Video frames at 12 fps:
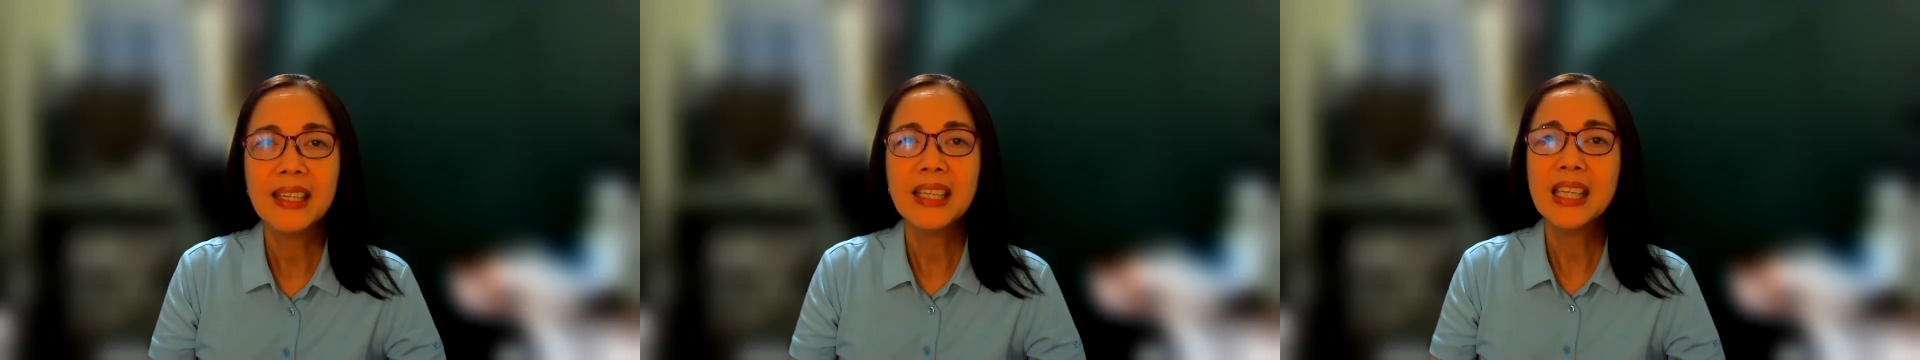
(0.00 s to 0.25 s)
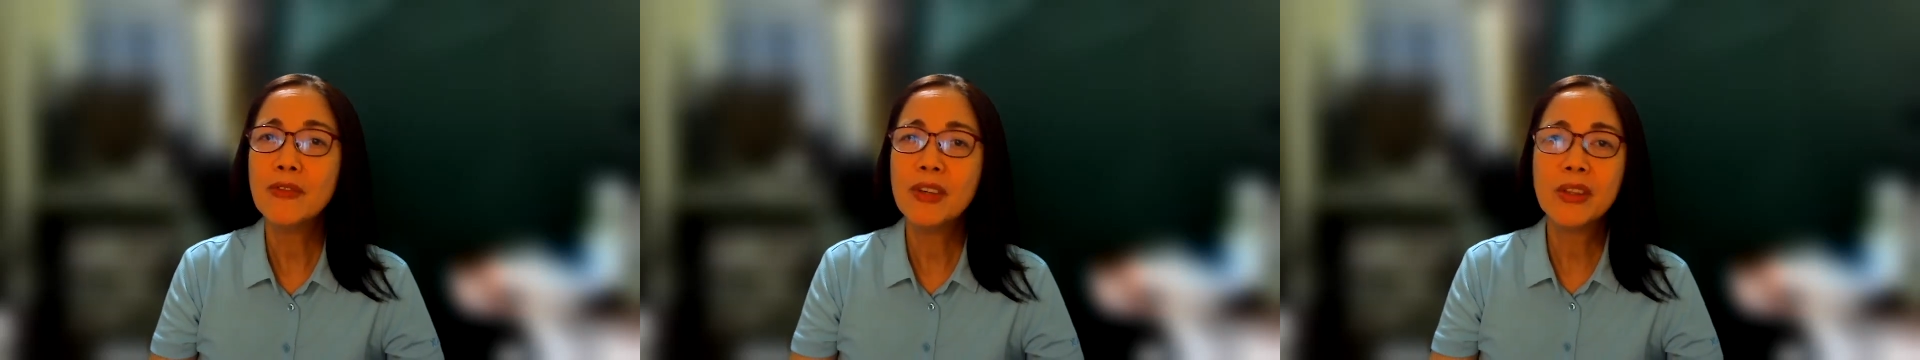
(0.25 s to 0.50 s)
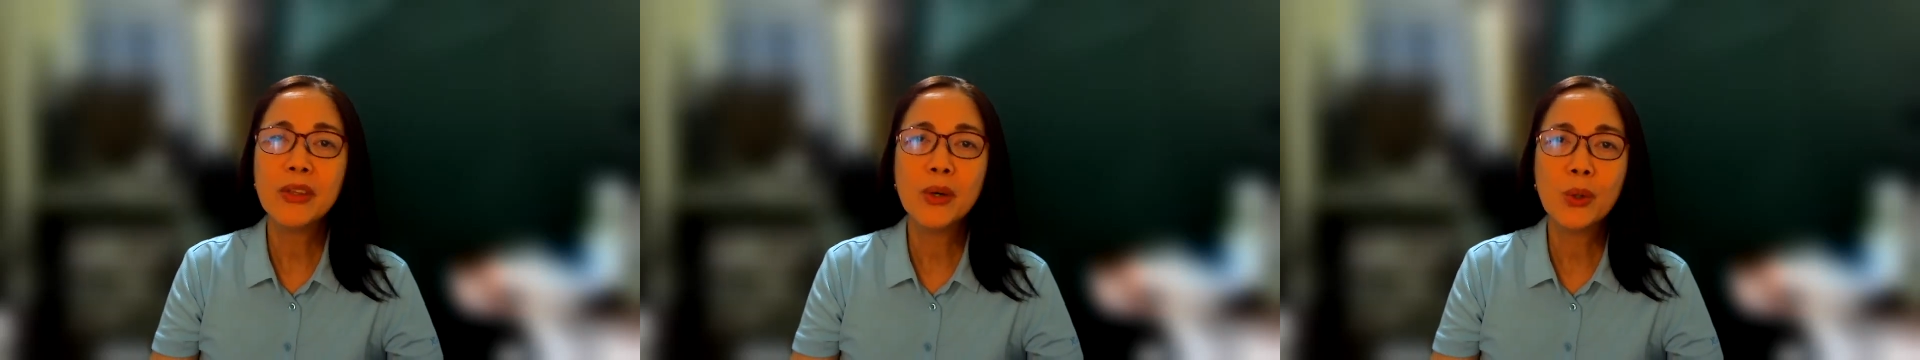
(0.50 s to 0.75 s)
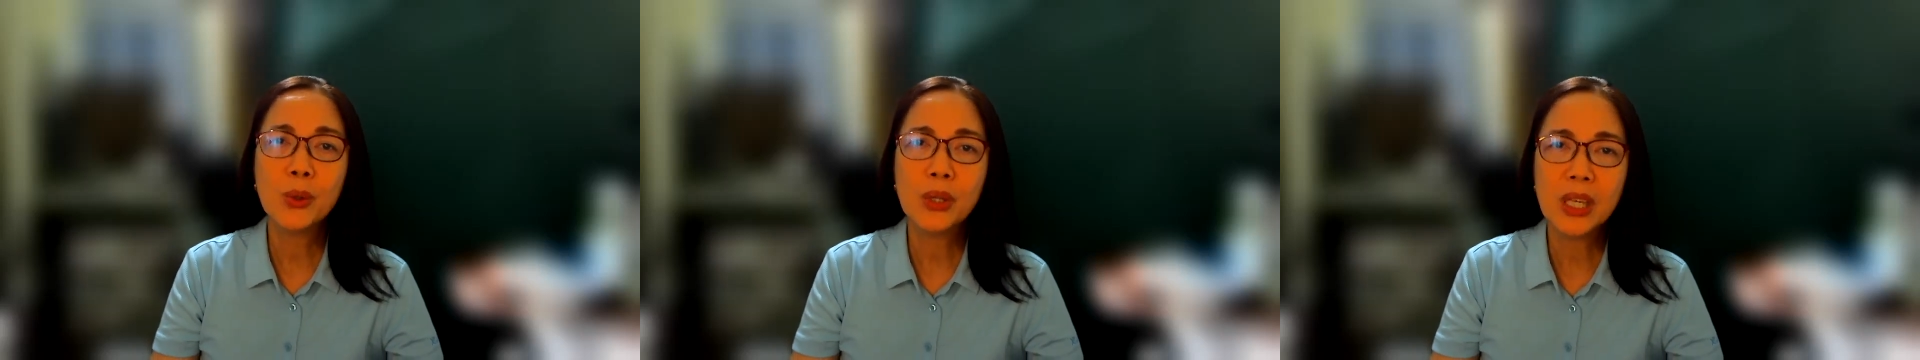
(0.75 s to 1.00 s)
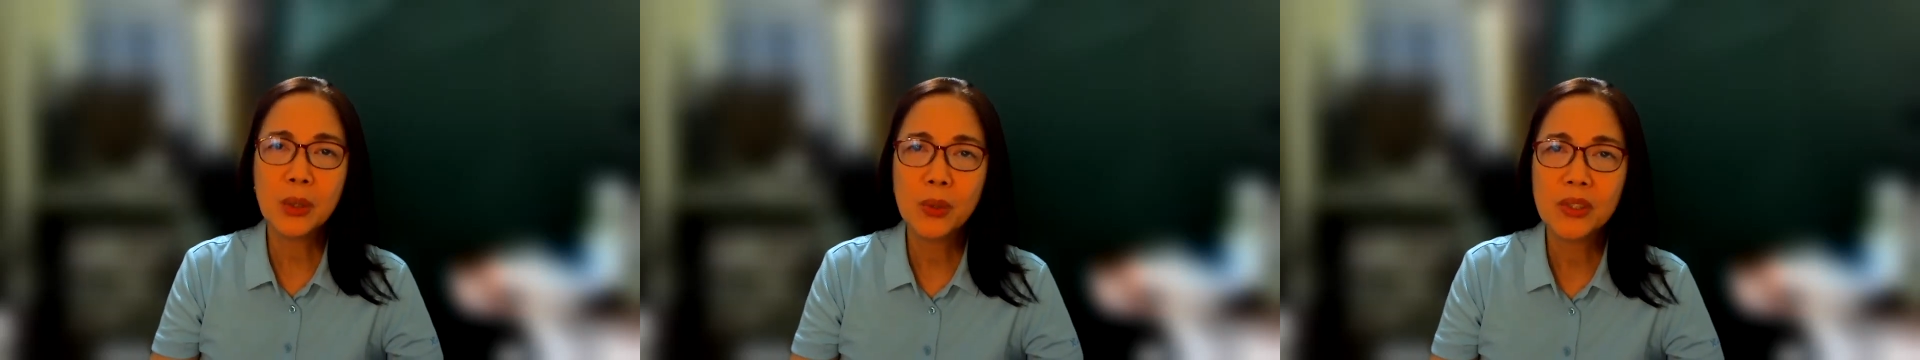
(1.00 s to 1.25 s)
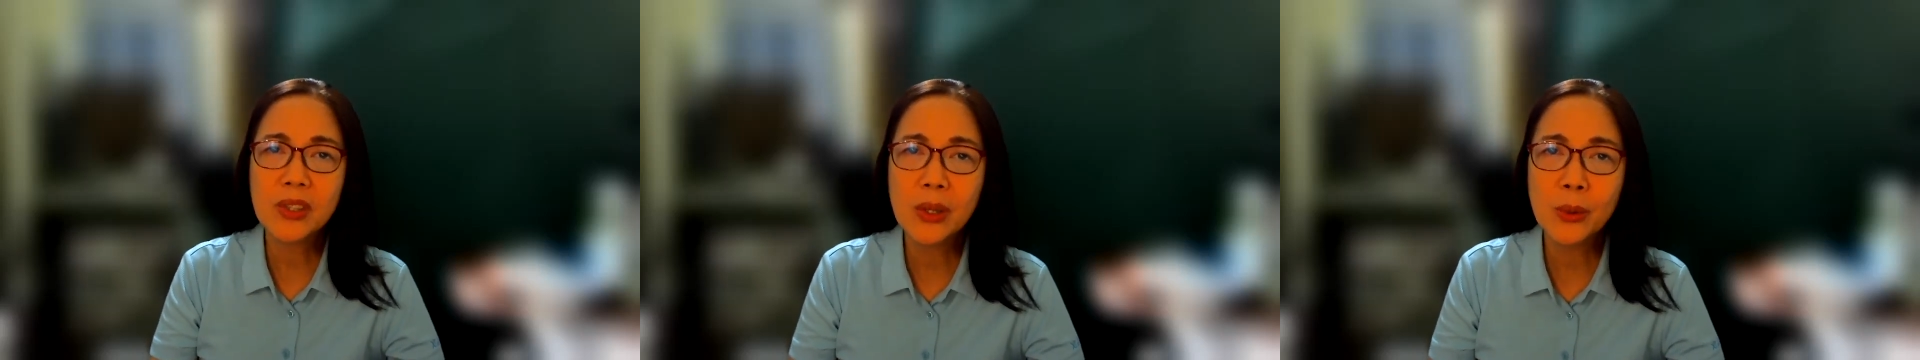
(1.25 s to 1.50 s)
even though he
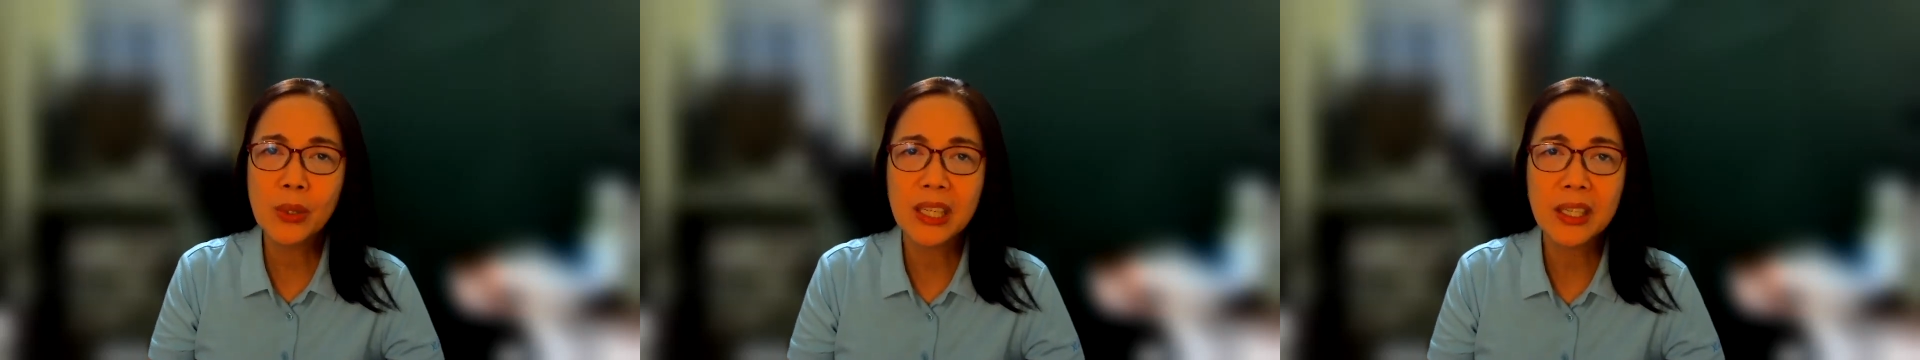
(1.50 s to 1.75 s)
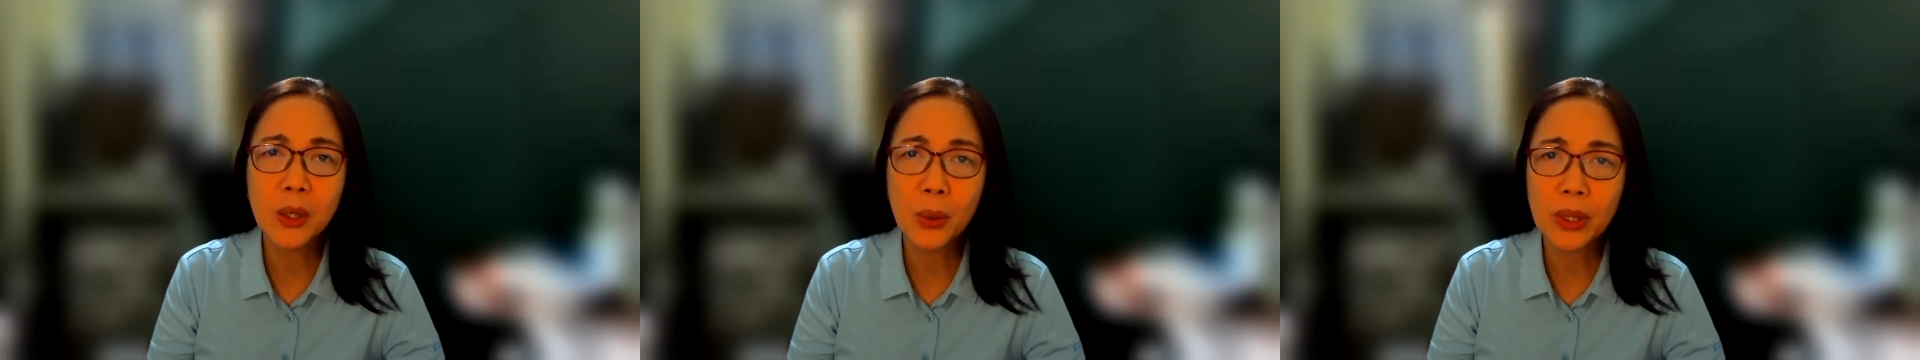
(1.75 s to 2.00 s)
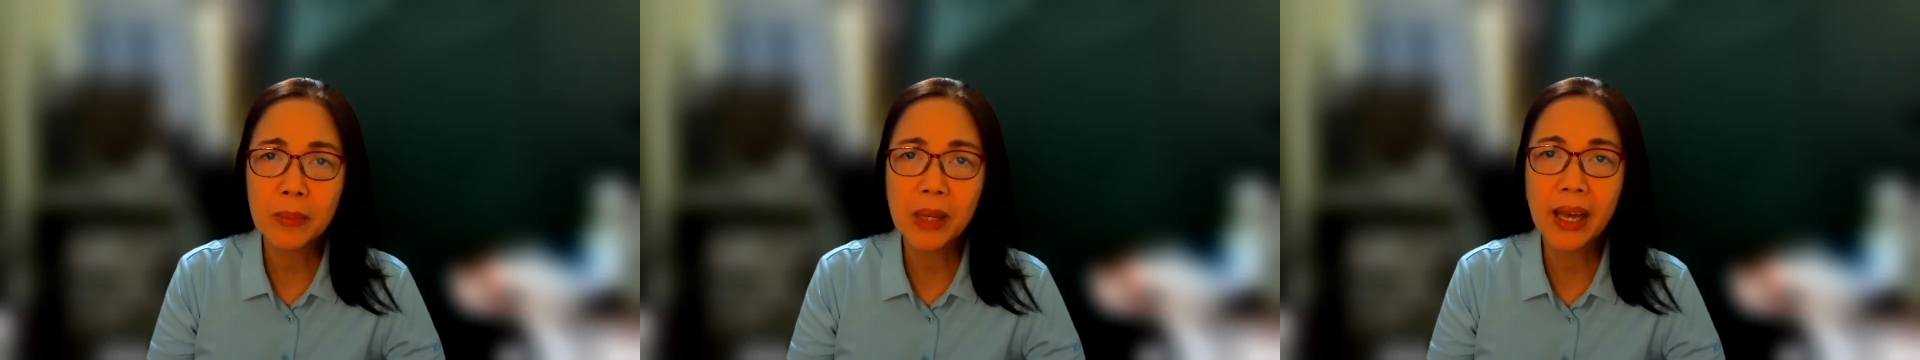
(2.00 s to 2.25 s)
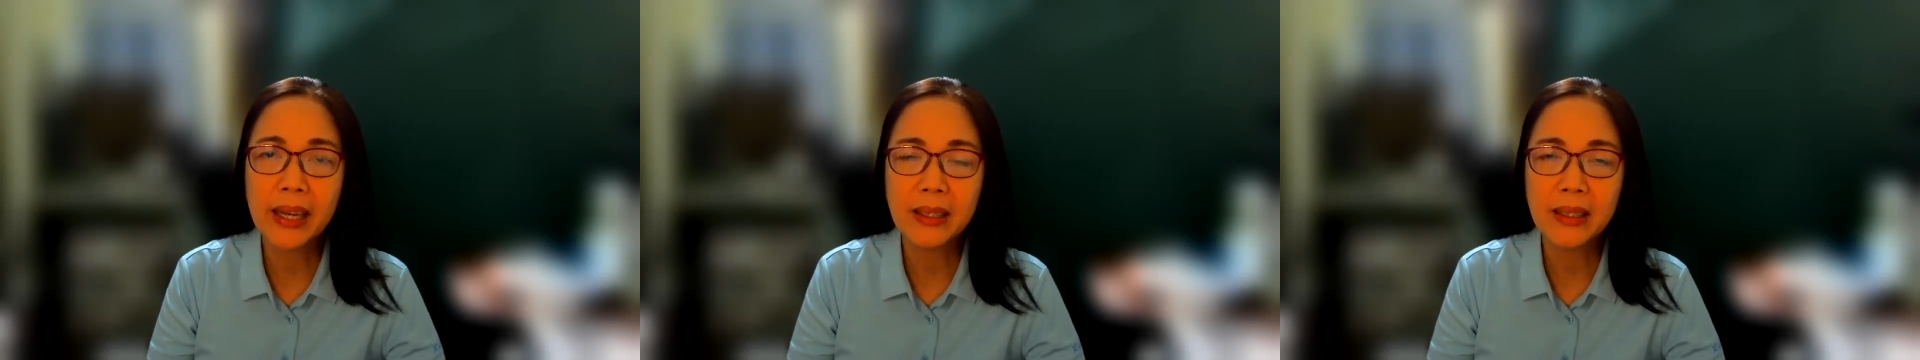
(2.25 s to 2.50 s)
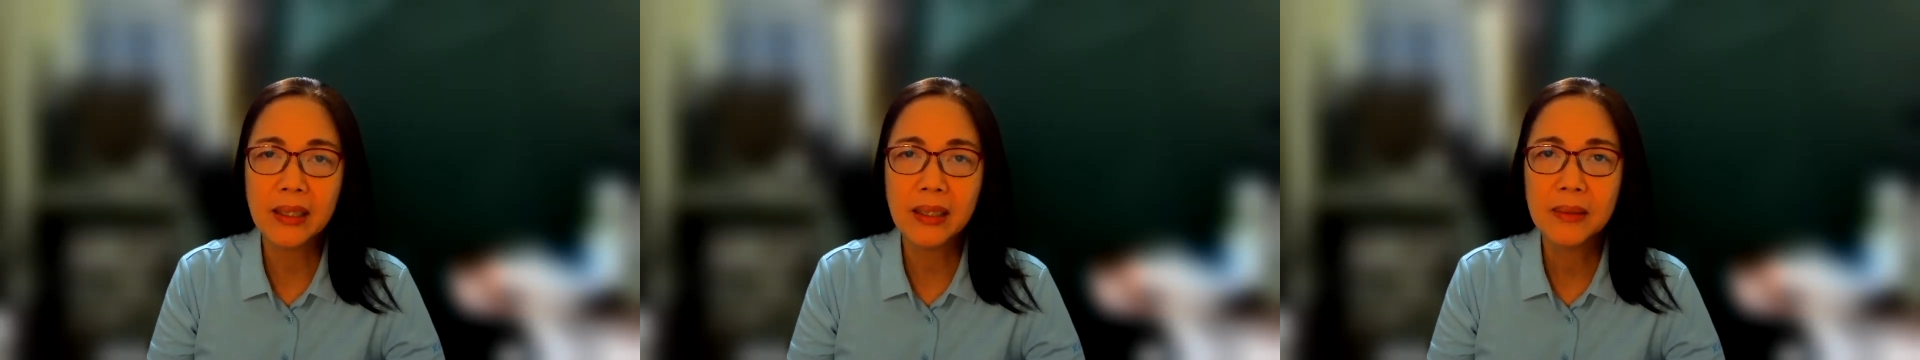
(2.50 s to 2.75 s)
was slowly going blind.